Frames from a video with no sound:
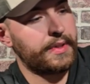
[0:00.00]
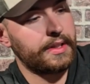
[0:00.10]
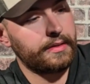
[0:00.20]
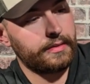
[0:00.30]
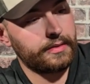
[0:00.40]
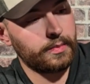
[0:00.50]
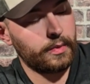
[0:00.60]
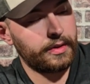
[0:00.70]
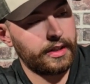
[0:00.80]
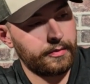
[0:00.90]
This
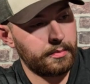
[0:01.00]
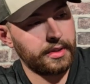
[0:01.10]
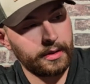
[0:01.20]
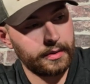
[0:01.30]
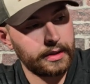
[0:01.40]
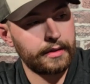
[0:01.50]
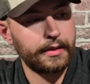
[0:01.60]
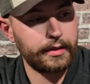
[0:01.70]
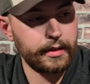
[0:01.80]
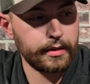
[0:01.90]
one that I've been playing with,
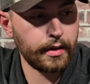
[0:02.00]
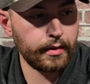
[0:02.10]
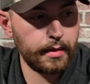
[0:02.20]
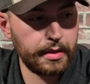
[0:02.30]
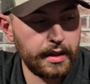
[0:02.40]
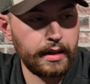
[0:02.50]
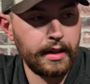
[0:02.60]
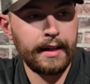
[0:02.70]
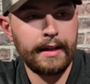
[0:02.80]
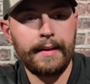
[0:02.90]
obviously, is the 3-pin.
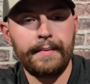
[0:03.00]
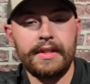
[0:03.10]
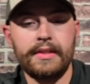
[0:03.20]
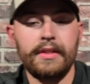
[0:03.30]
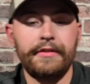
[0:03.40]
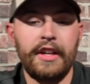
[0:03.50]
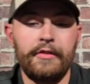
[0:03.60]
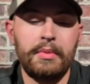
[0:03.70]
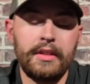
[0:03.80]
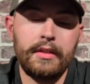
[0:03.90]
This is the
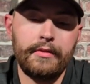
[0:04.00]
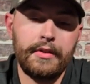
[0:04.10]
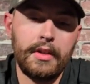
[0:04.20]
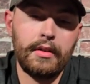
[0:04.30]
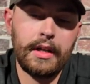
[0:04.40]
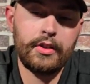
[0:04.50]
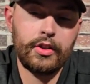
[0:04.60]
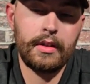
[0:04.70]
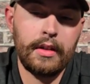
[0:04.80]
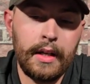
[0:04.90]
5-pin
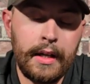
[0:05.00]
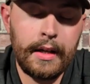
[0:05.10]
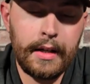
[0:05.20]
configuration.